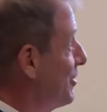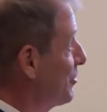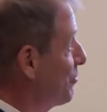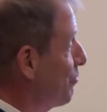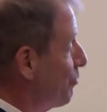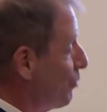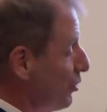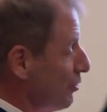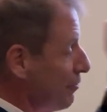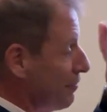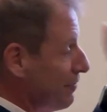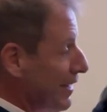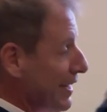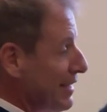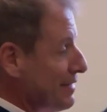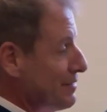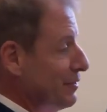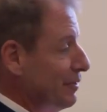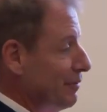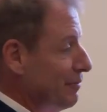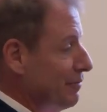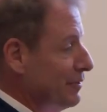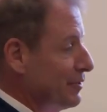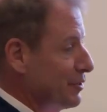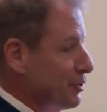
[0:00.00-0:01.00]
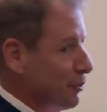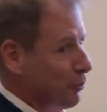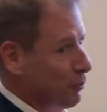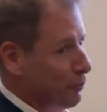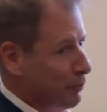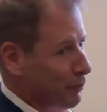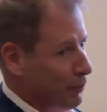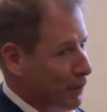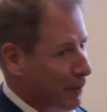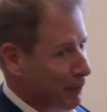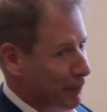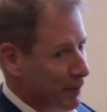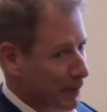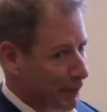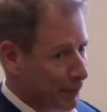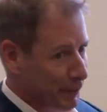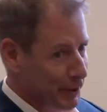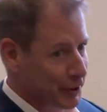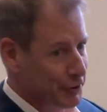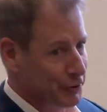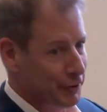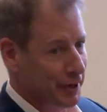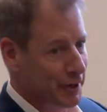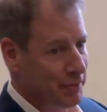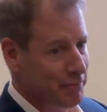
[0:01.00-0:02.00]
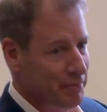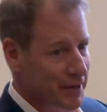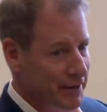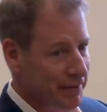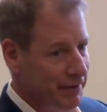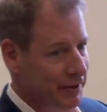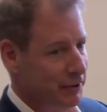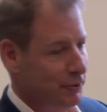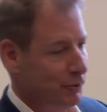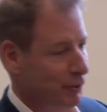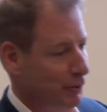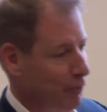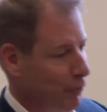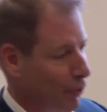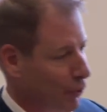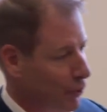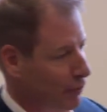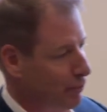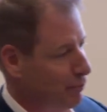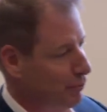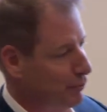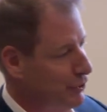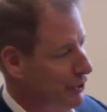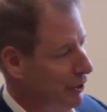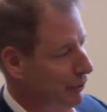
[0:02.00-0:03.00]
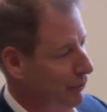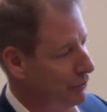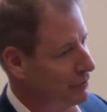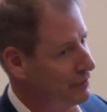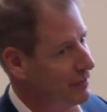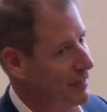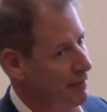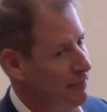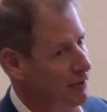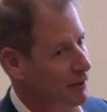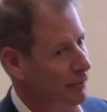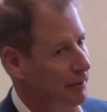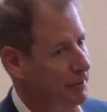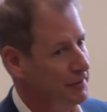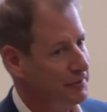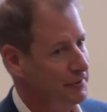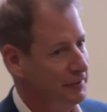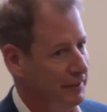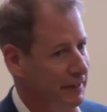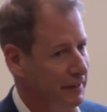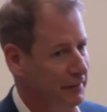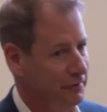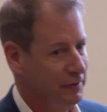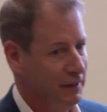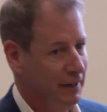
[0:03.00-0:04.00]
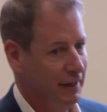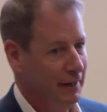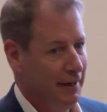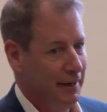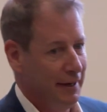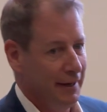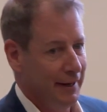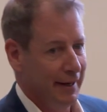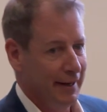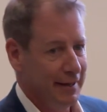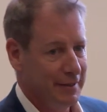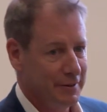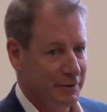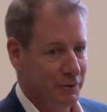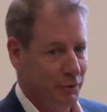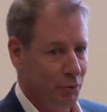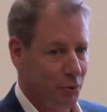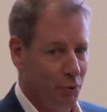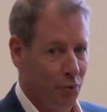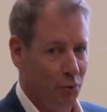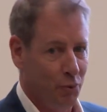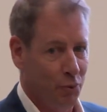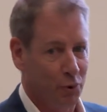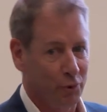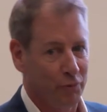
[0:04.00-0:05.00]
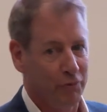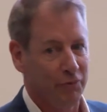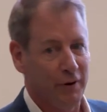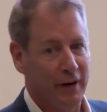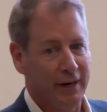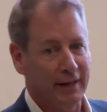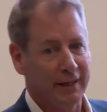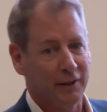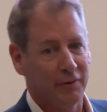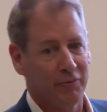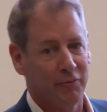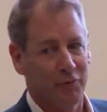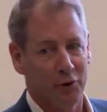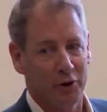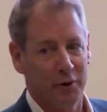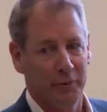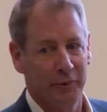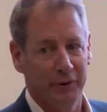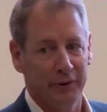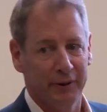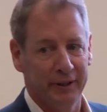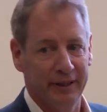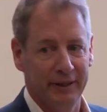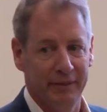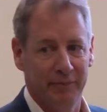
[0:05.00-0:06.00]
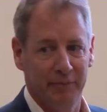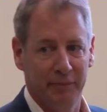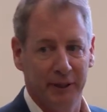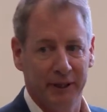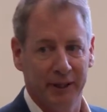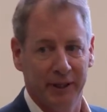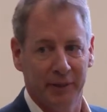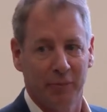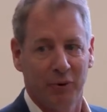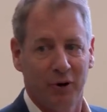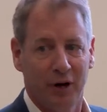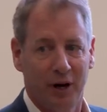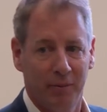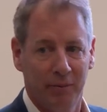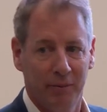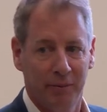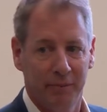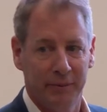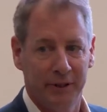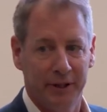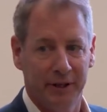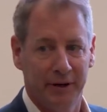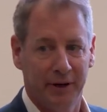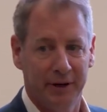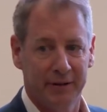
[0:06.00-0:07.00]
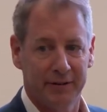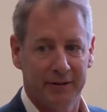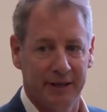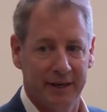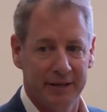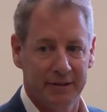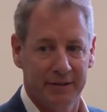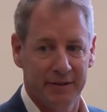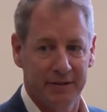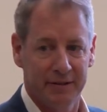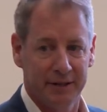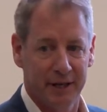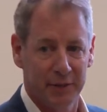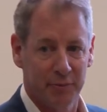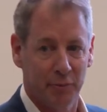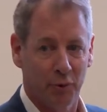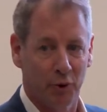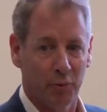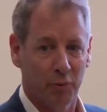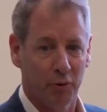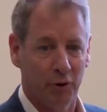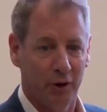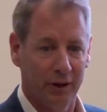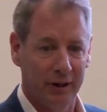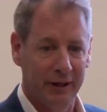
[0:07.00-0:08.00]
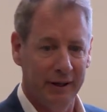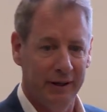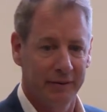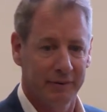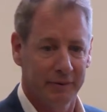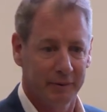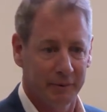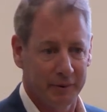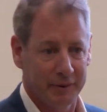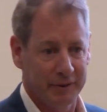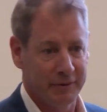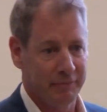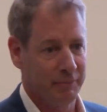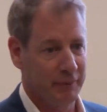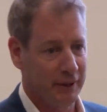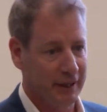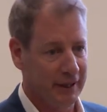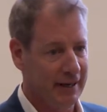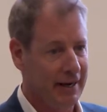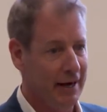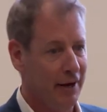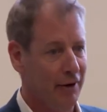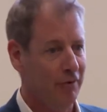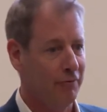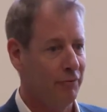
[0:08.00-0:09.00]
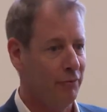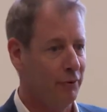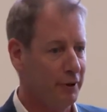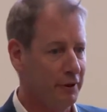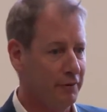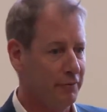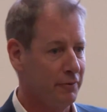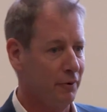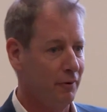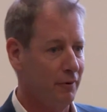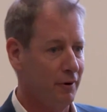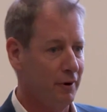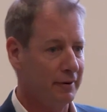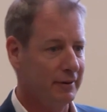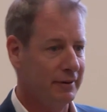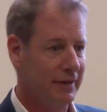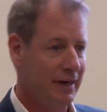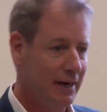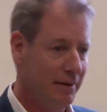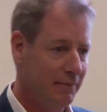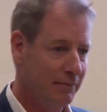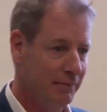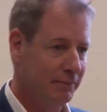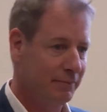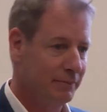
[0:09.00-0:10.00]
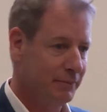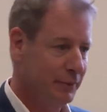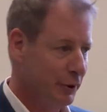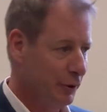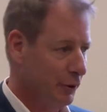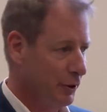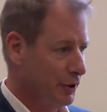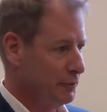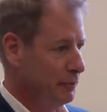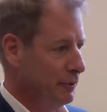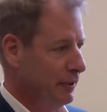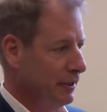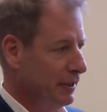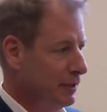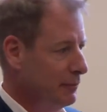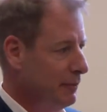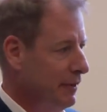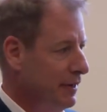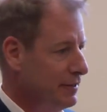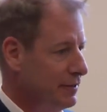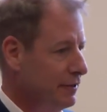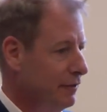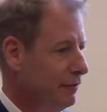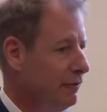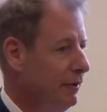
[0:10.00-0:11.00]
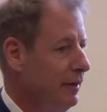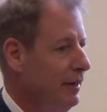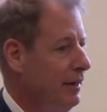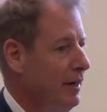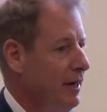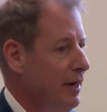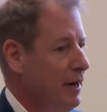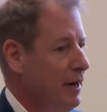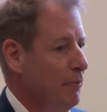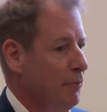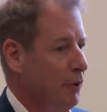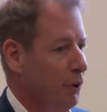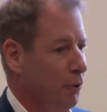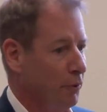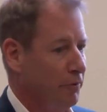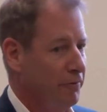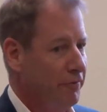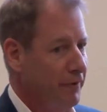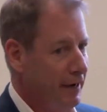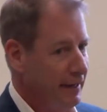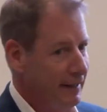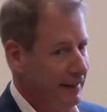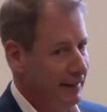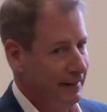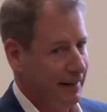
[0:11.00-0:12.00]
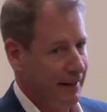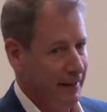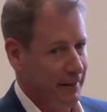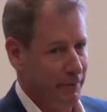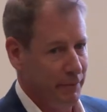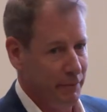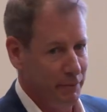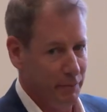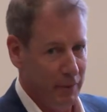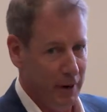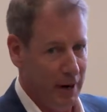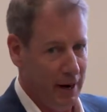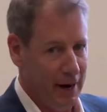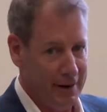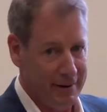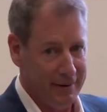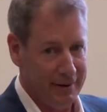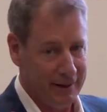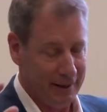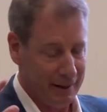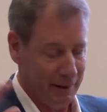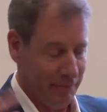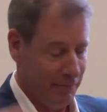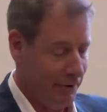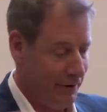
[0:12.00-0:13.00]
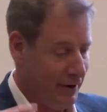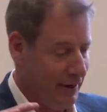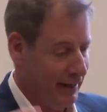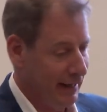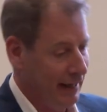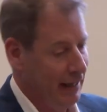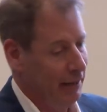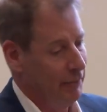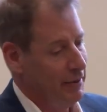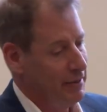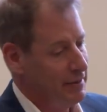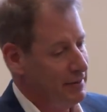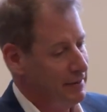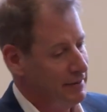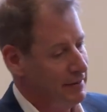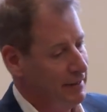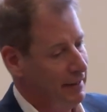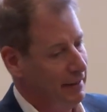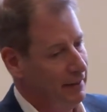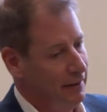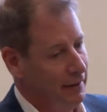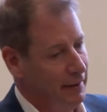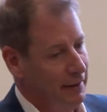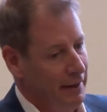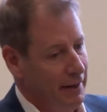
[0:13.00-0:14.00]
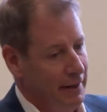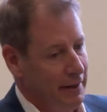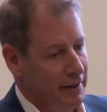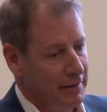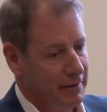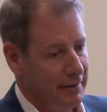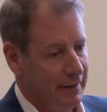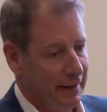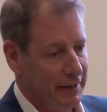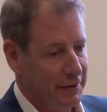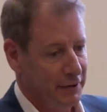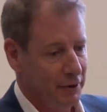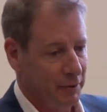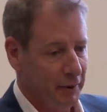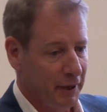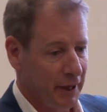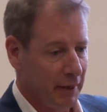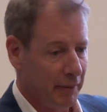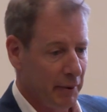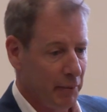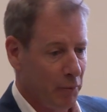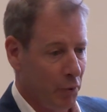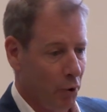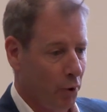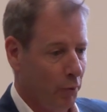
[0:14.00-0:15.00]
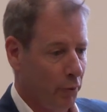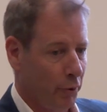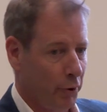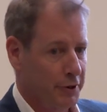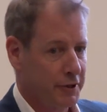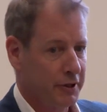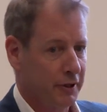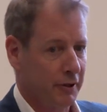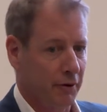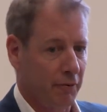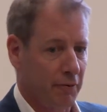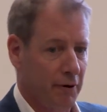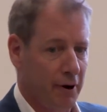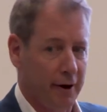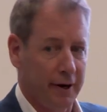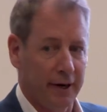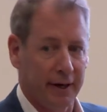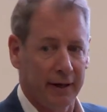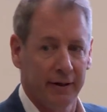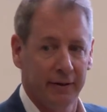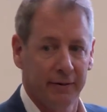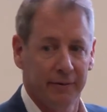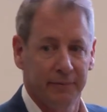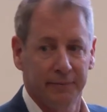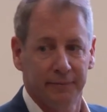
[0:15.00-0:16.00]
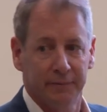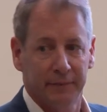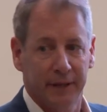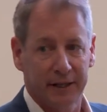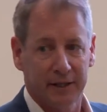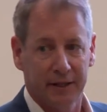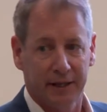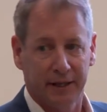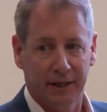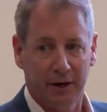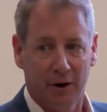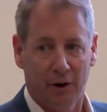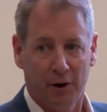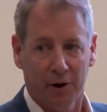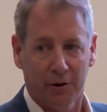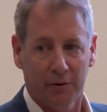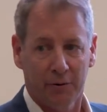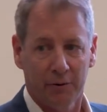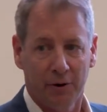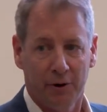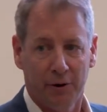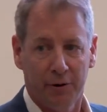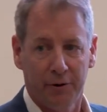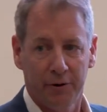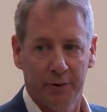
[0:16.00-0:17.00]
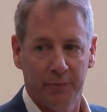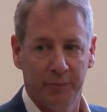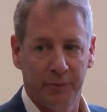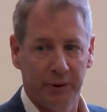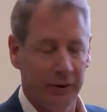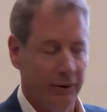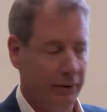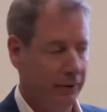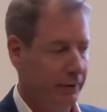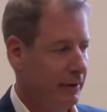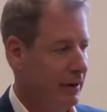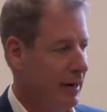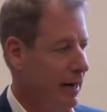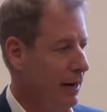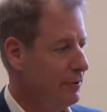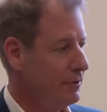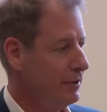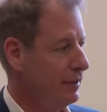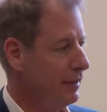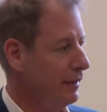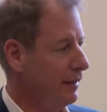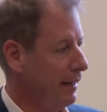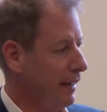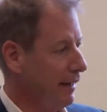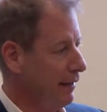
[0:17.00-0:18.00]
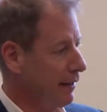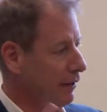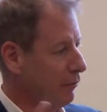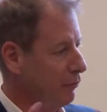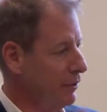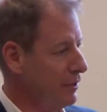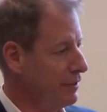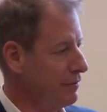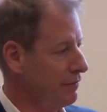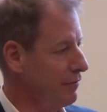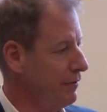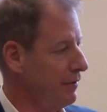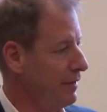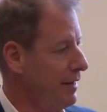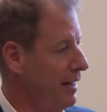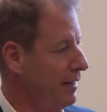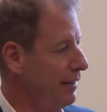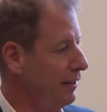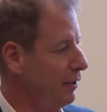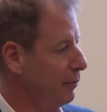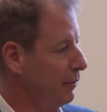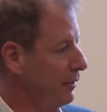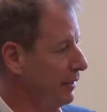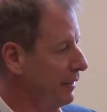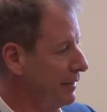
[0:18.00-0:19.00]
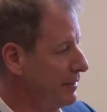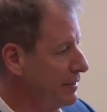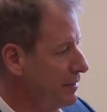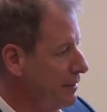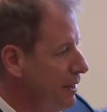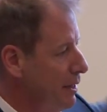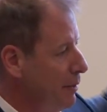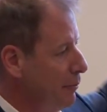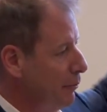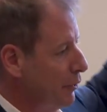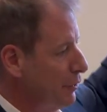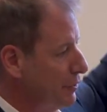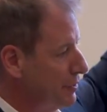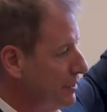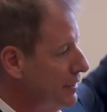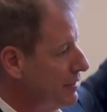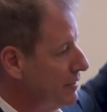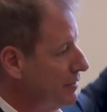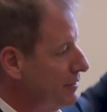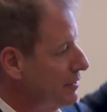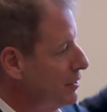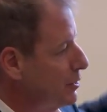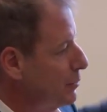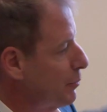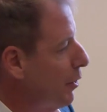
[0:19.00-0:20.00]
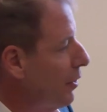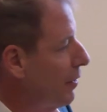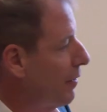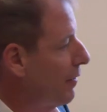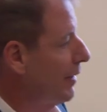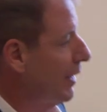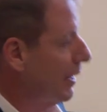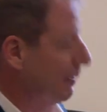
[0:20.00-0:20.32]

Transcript: is pervasive. And so I'm, I'm going to try to pivot to a more general statement about cities, is we're finding affordability being a problem in the United States these days more broadly. It's been in California for a long time. New York's been expensive. But we're finding that, I think I'm finding anyways, is that cities are becoming more and more sclerotic. It's getting harder and harder to build housing, and I got a reason for that here, but this persistence is part of